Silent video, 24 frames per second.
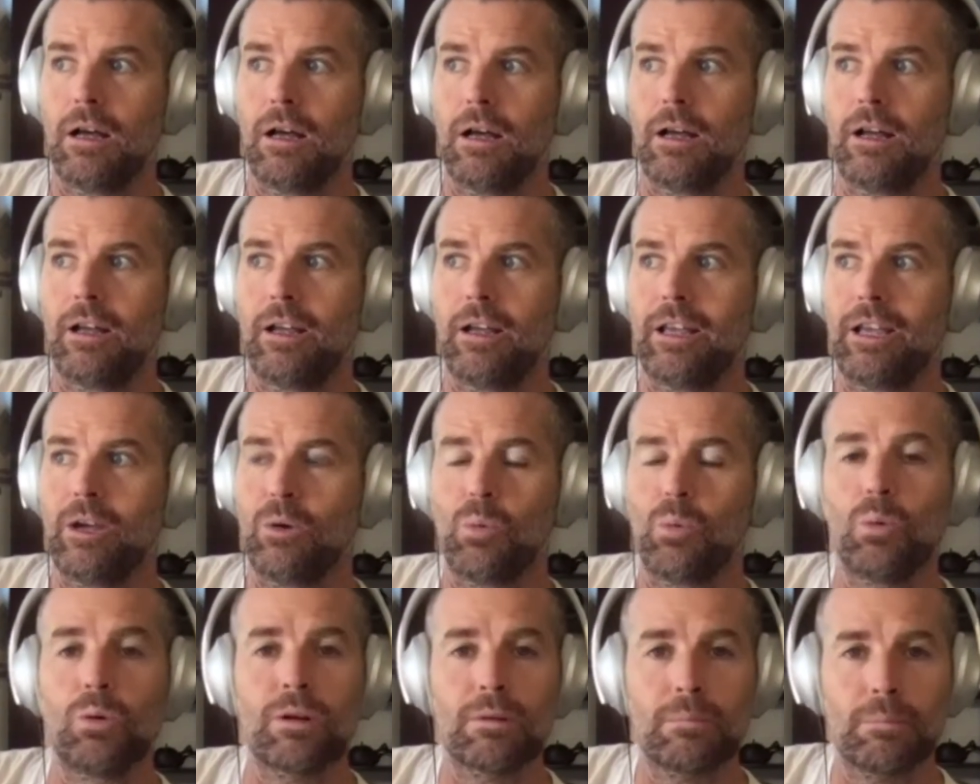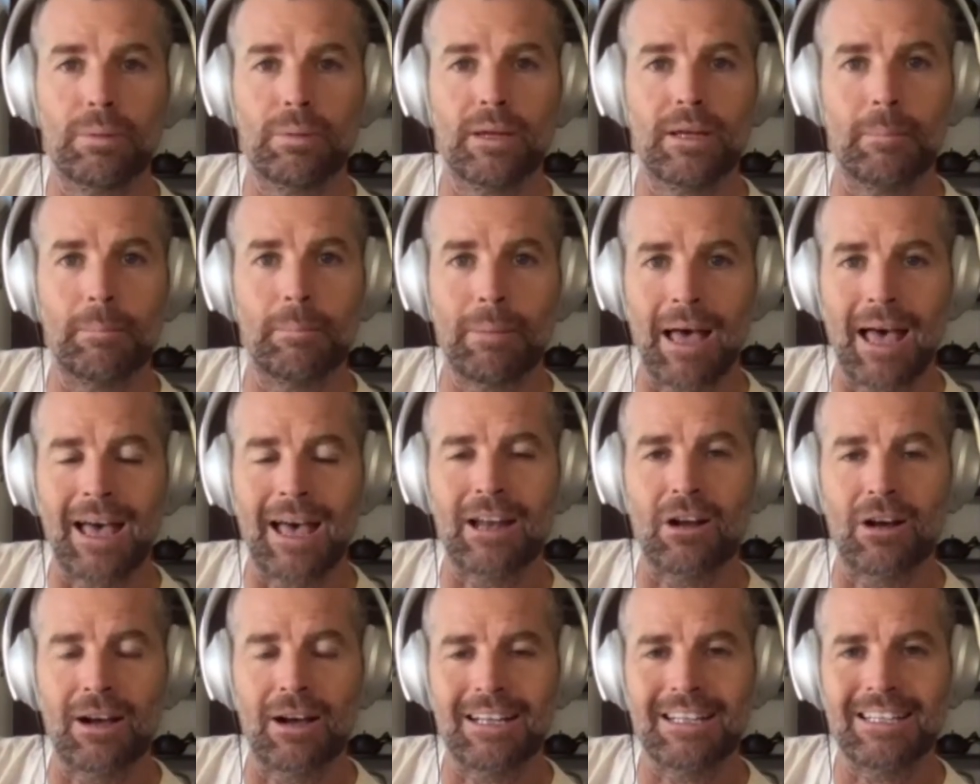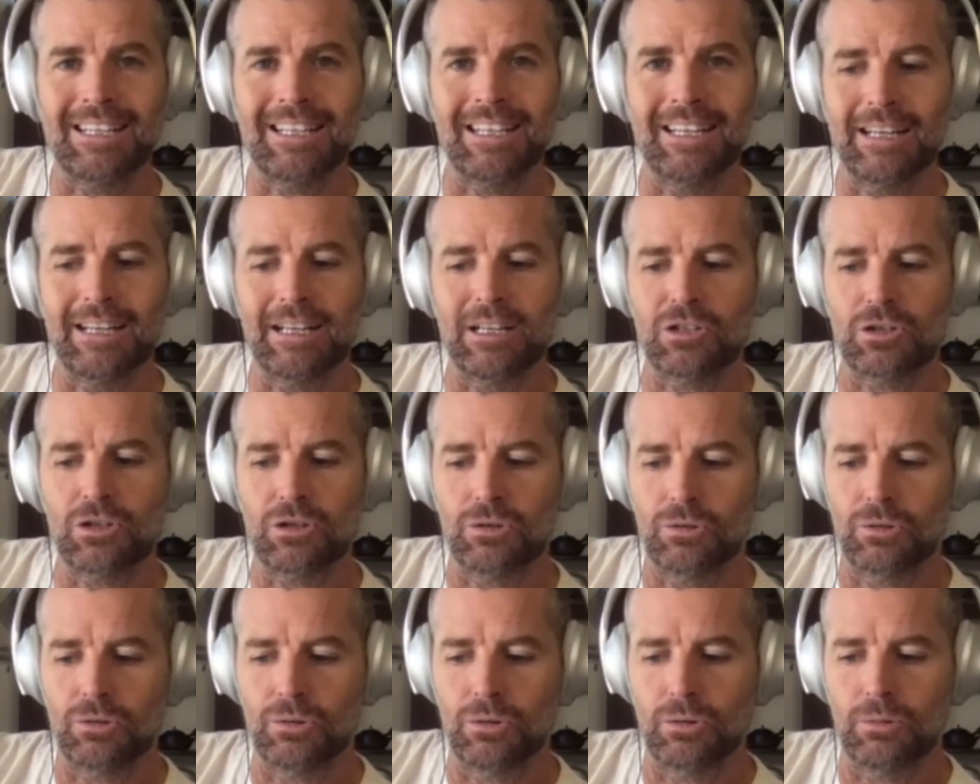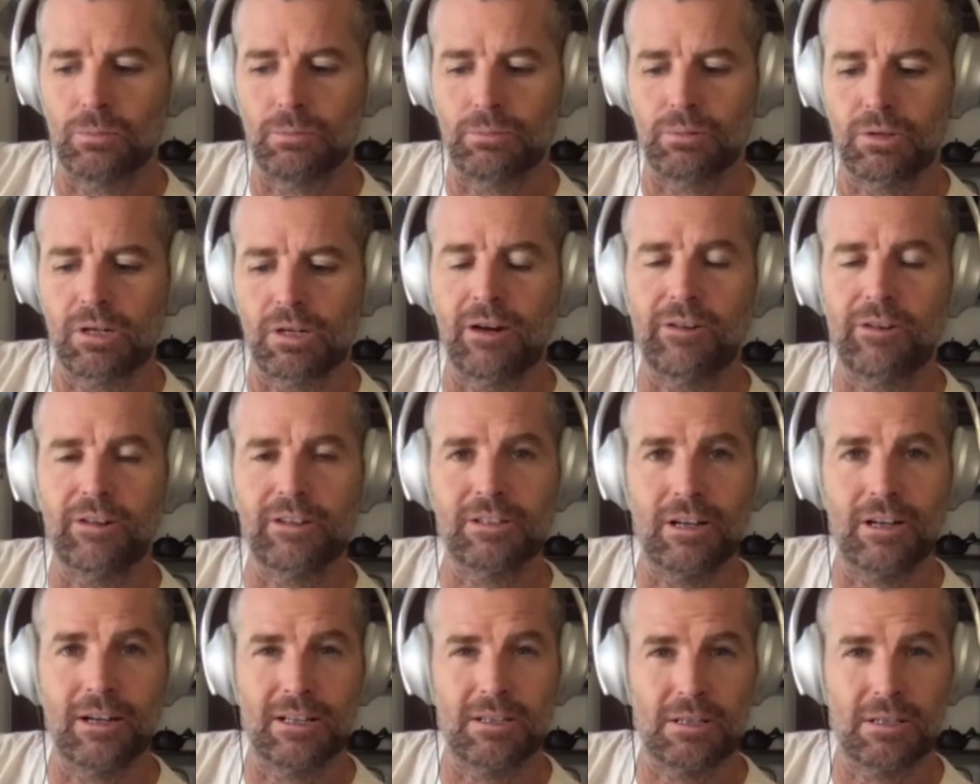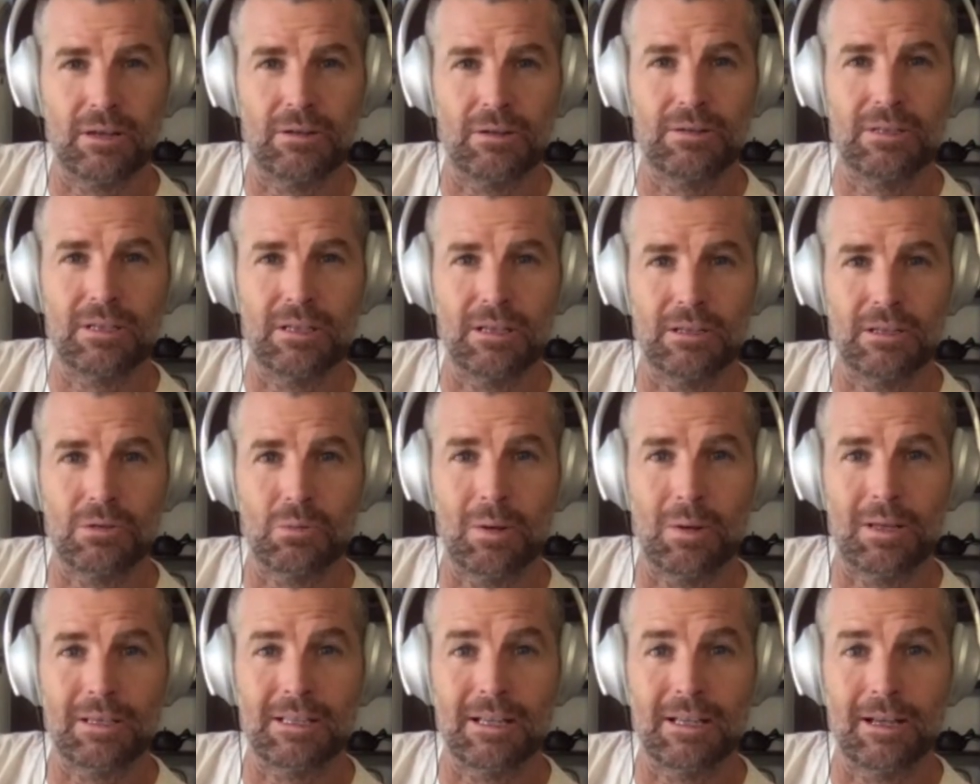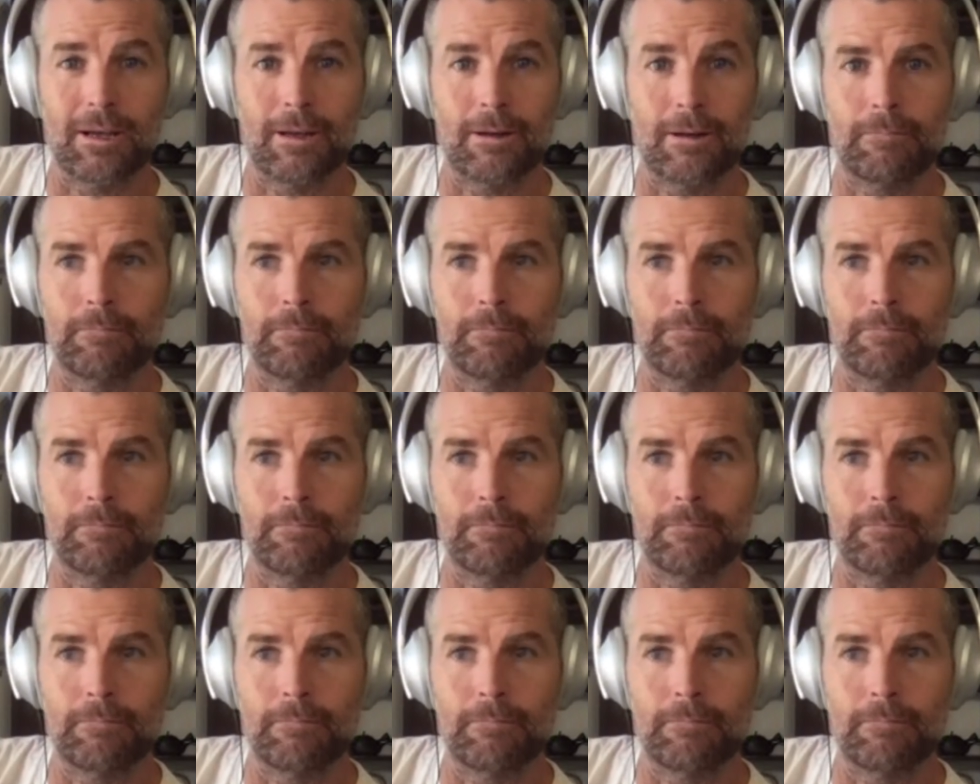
it wouldn't be a bad idea to prioritize those things once again.